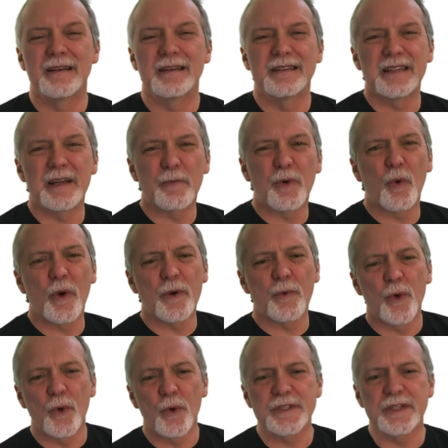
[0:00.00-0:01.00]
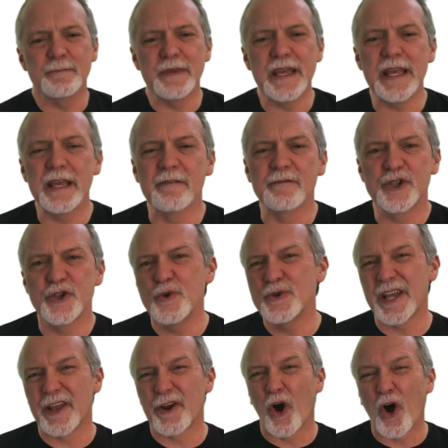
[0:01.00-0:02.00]
The number one rule to me of
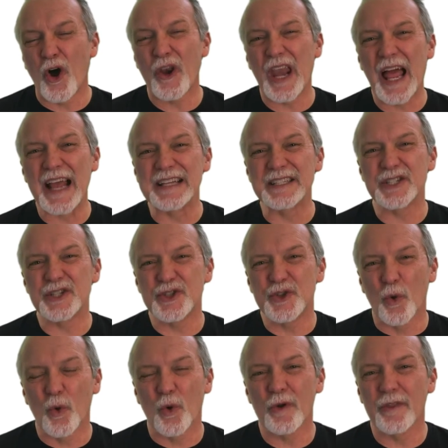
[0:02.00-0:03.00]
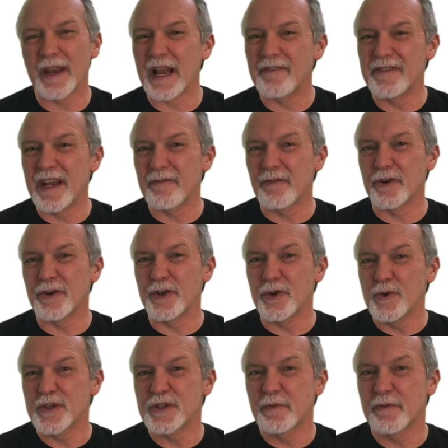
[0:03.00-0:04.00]
choosing an online store that I've never
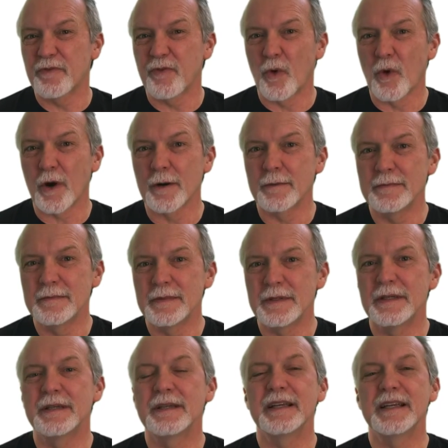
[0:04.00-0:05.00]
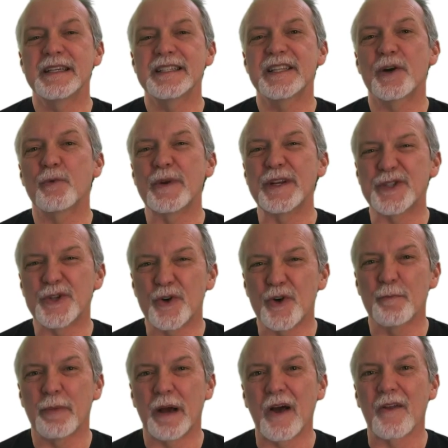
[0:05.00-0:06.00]
used before is their
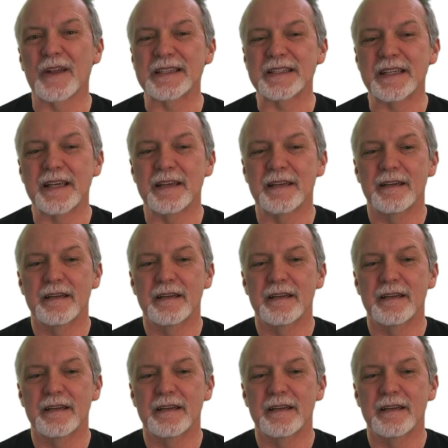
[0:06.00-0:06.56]
return policy.